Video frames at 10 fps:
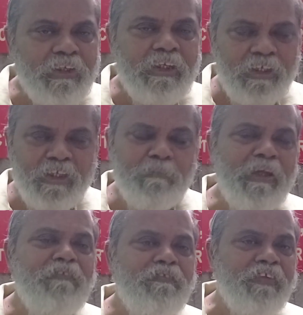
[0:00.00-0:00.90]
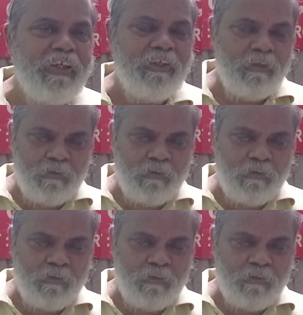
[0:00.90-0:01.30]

will remain free.